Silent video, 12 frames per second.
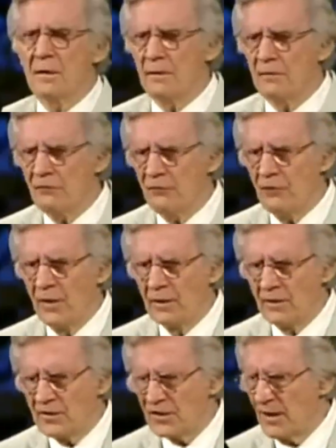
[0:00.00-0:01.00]
they
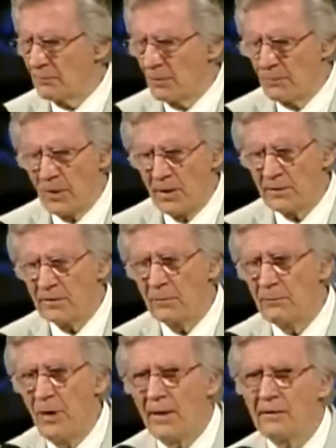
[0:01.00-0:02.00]
they say, I'm a part of
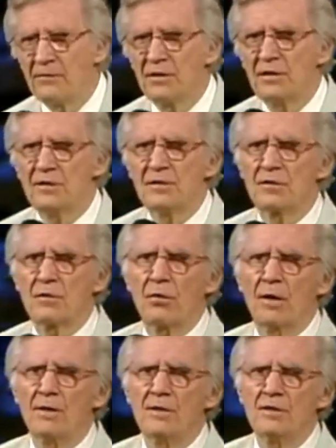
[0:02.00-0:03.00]
the body of Jesus
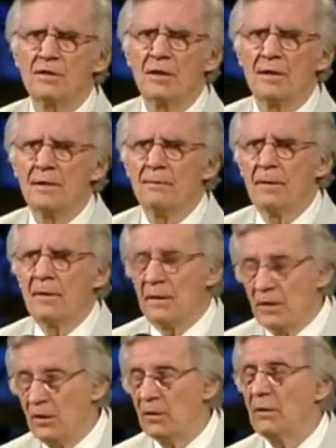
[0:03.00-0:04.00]
Christ
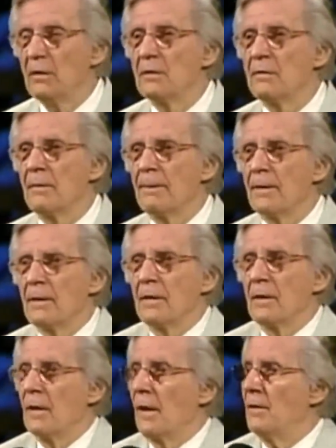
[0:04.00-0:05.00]
here.
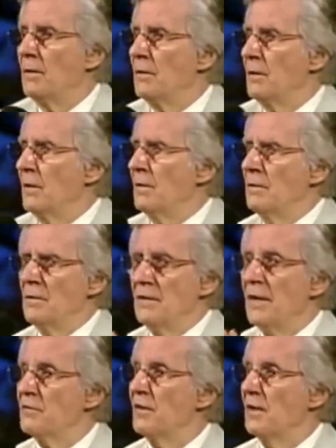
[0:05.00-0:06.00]
And, and
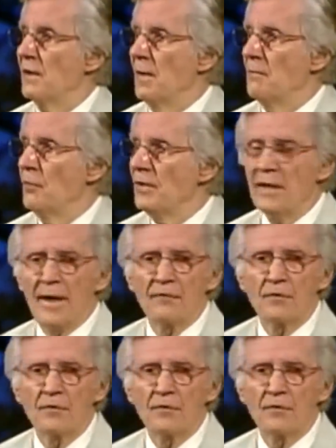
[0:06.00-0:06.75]
yet they come week